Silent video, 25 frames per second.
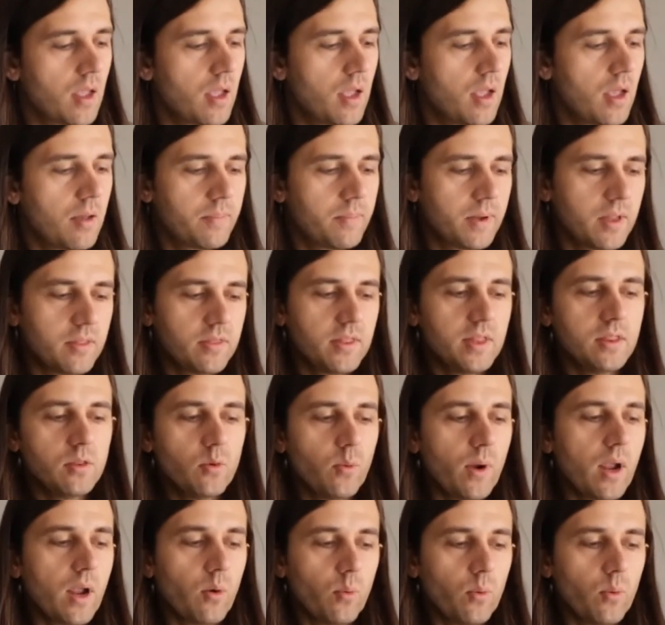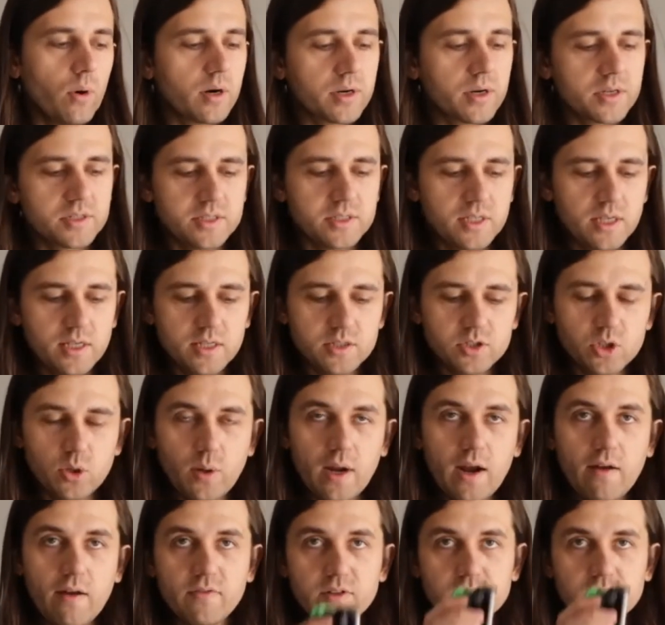But then the way it works is you
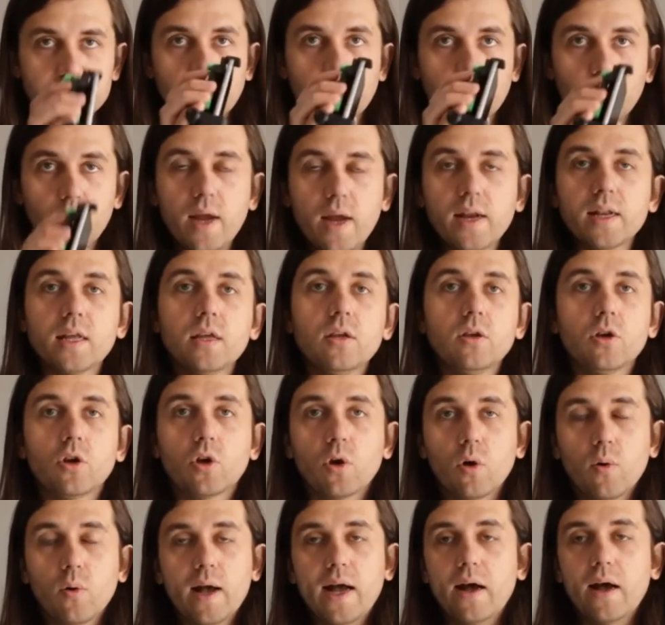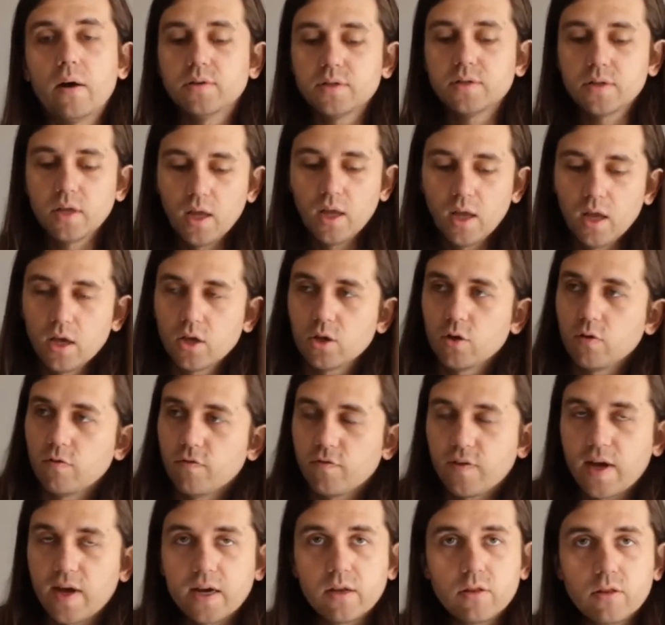have this all ready, you go out, you
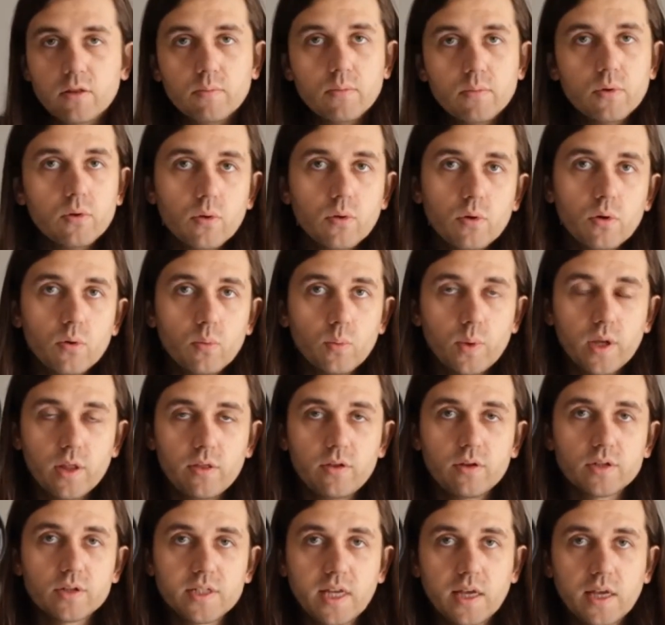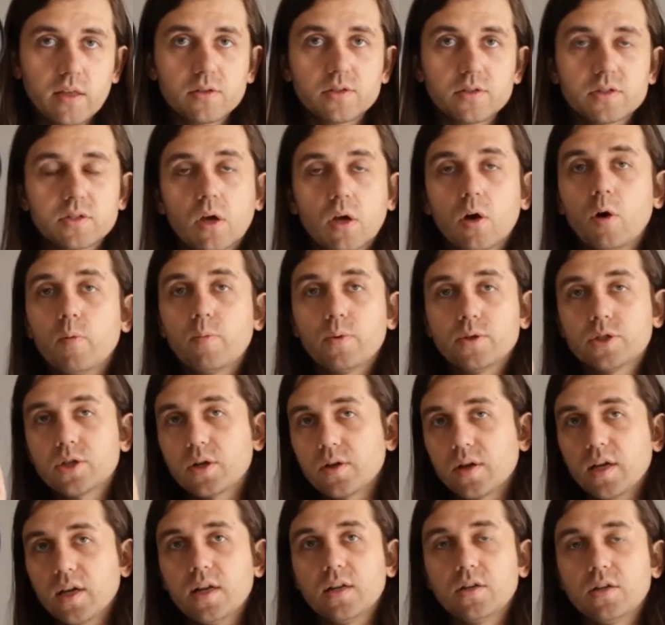find the moon with your telescope, which
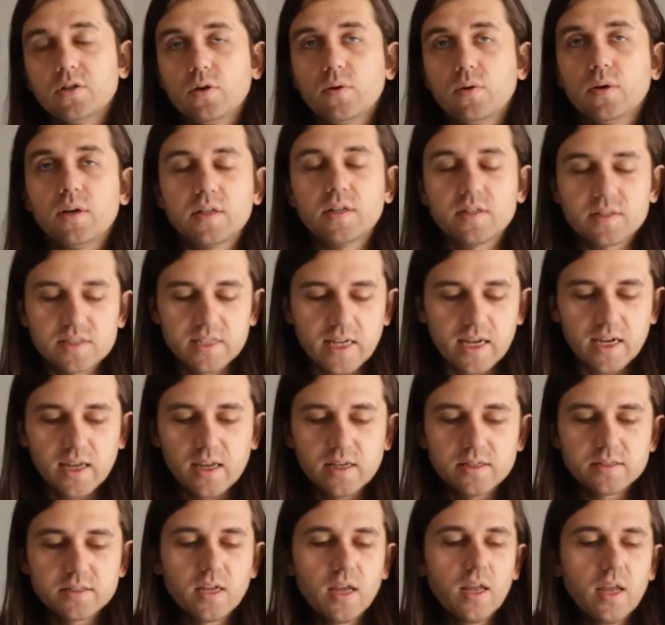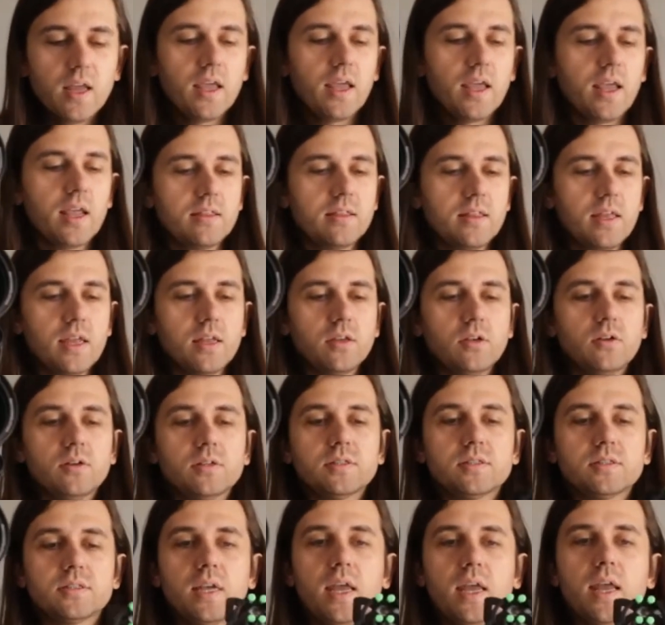I'll get into in a second, and then you
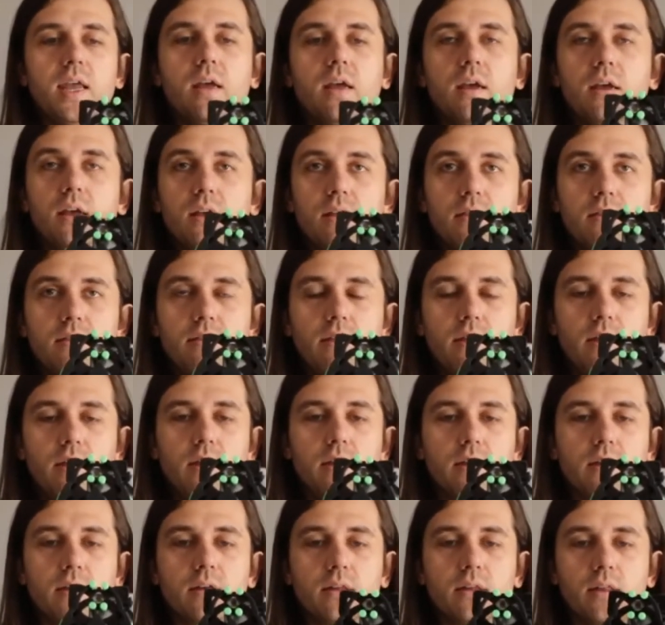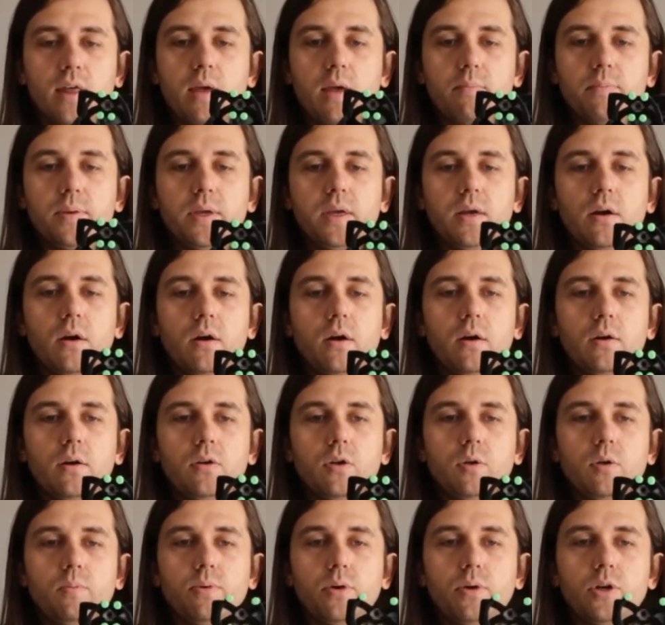just take the clamp here,
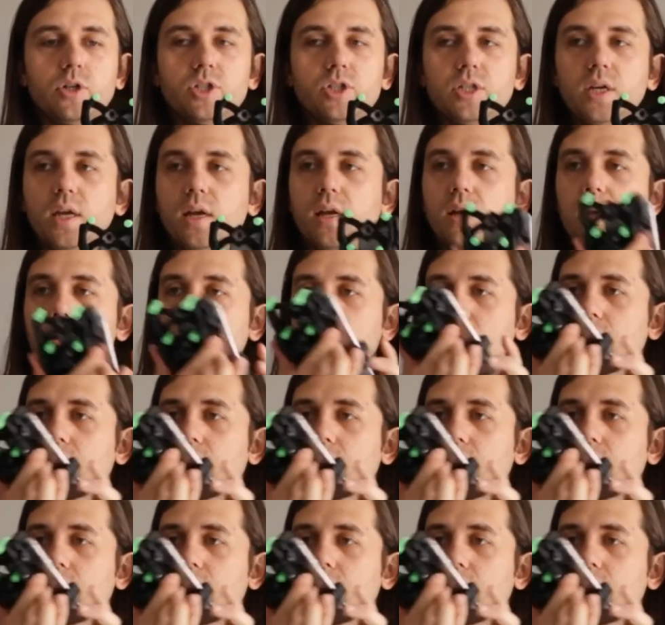you push in,